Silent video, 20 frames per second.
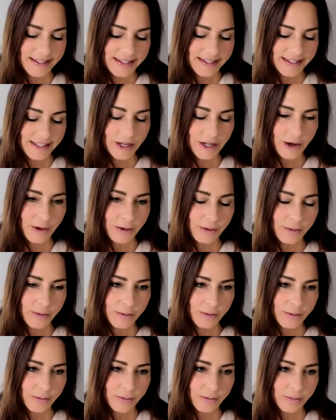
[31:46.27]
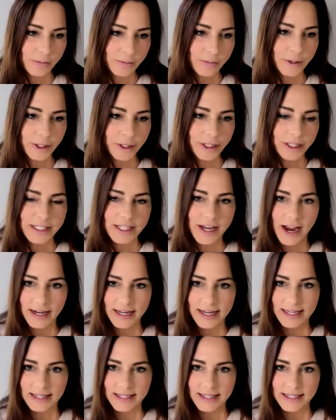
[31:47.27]
so we're
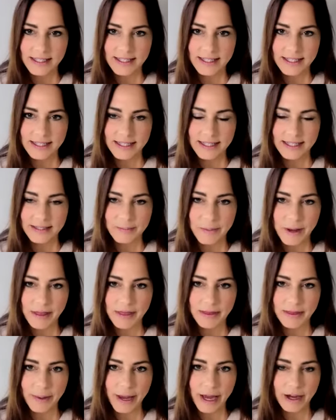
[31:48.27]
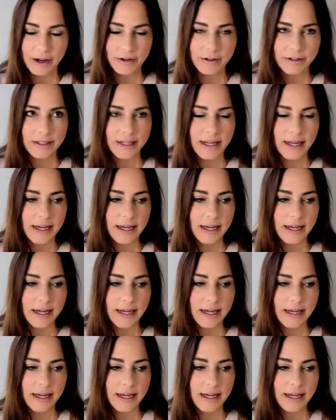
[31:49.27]
talking this month about